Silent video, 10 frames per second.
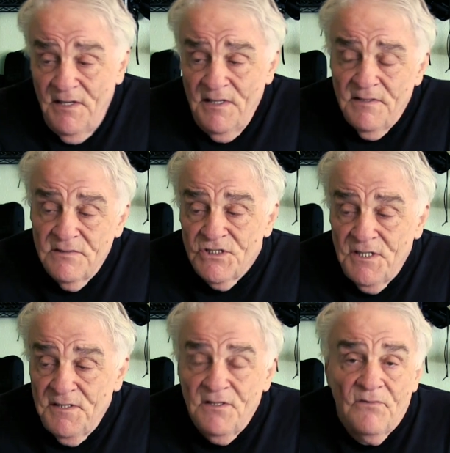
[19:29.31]
and
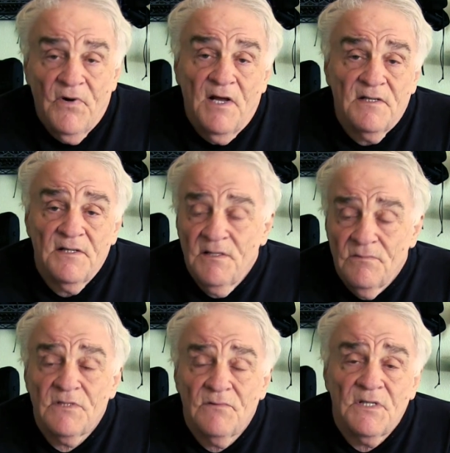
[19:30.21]
Jenny and Randy.
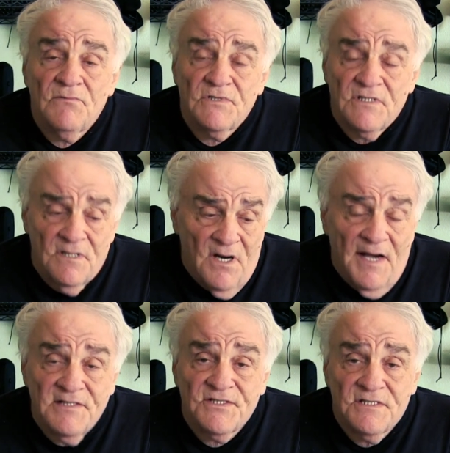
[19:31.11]
It was a
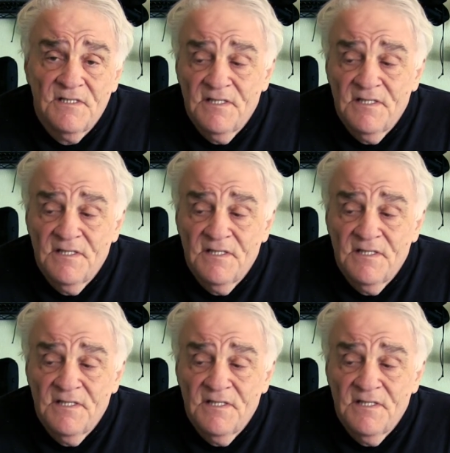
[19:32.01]
nice